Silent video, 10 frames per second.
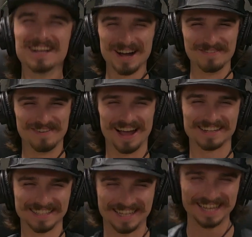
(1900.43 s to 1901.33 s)

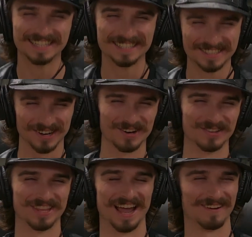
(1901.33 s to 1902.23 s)
Imagine getting
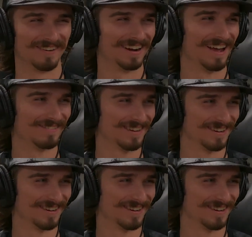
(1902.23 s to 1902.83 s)
told that right after.